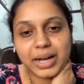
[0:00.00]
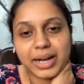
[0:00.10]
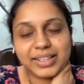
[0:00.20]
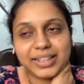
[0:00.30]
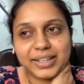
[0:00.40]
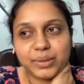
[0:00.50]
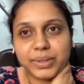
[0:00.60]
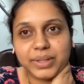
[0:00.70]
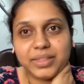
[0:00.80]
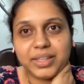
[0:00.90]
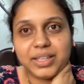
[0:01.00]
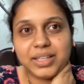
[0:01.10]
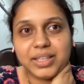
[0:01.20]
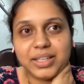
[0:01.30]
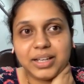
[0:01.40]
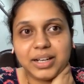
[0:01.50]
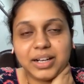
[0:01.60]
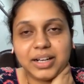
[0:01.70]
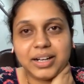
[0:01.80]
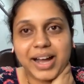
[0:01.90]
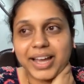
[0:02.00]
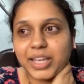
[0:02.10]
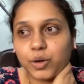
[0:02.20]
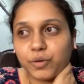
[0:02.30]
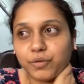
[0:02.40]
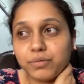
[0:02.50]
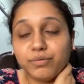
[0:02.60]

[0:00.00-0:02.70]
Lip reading: at it with the eye of